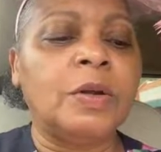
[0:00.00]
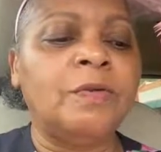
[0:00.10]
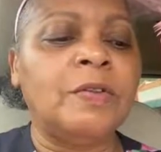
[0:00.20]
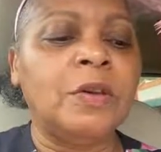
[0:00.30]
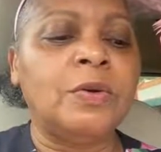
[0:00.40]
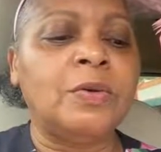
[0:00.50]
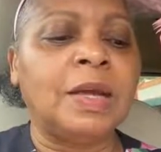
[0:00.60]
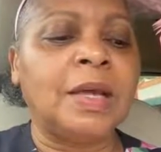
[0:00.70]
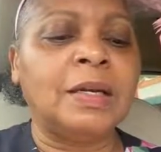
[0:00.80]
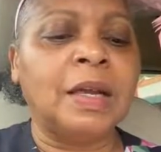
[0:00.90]
when
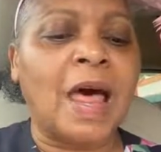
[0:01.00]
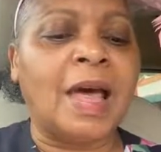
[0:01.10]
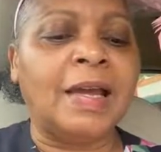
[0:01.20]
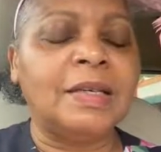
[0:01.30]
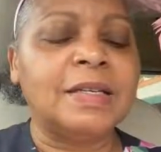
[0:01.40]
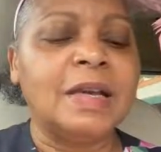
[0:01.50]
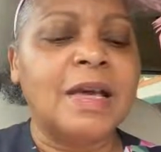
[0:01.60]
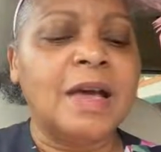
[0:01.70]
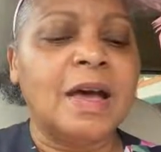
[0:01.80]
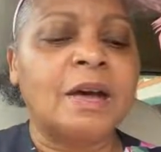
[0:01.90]
viewed in light
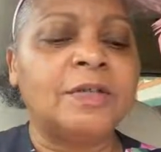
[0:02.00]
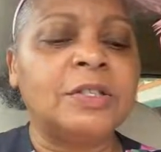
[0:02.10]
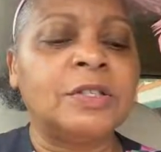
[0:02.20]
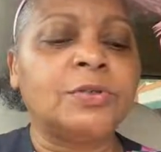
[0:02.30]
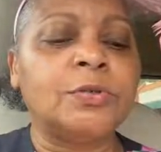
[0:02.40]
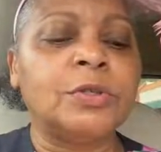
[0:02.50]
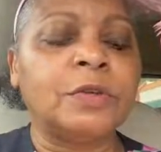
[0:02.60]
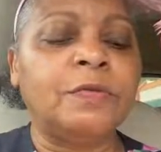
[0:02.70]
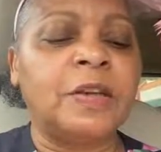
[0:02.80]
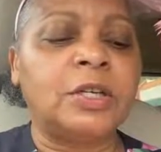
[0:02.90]
of his
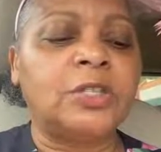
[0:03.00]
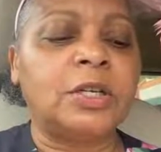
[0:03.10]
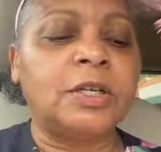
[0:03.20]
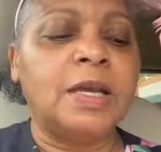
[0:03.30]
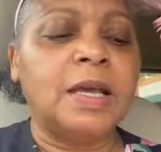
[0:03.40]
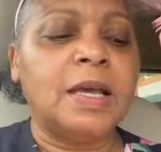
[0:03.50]
crucifixion.